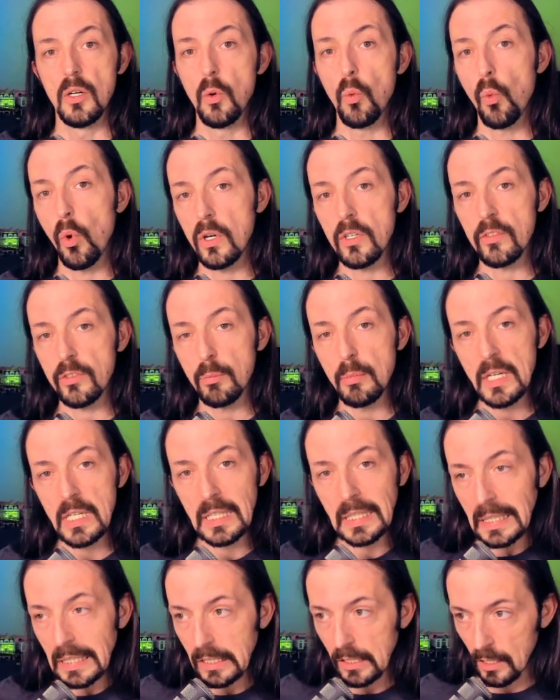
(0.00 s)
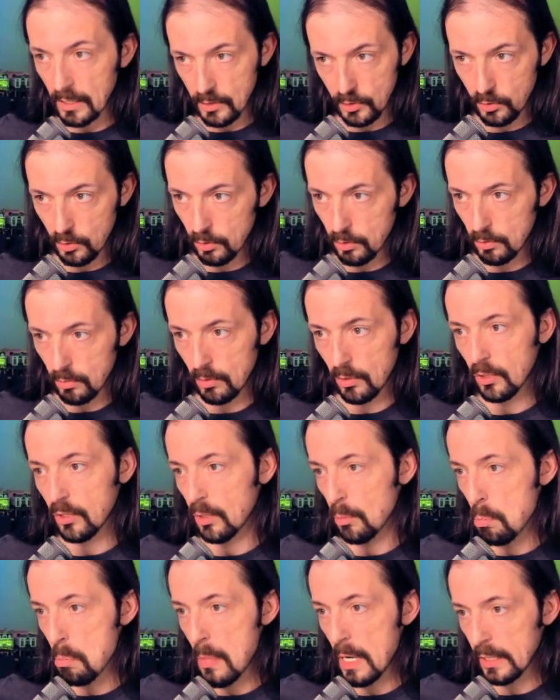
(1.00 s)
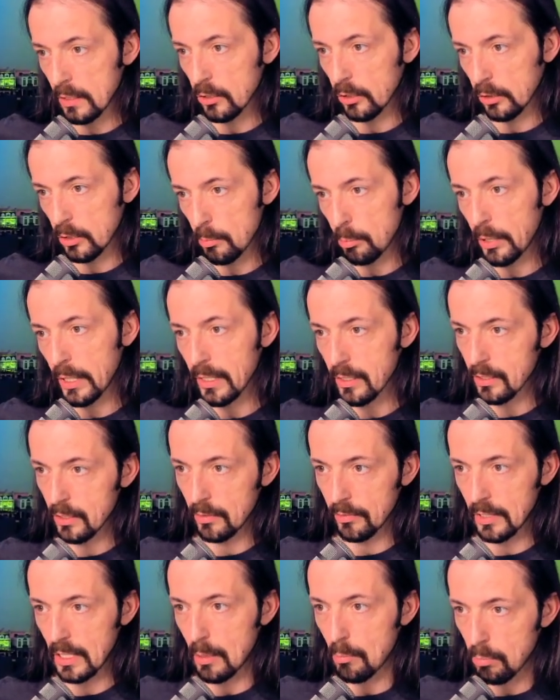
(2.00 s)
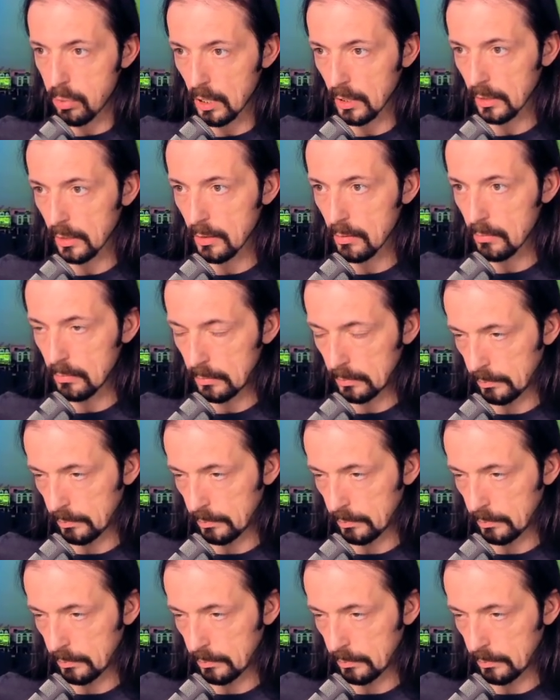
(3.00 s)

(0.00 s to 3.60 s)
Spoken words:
one of the many details to do, not the main occupation of the AMP plugin.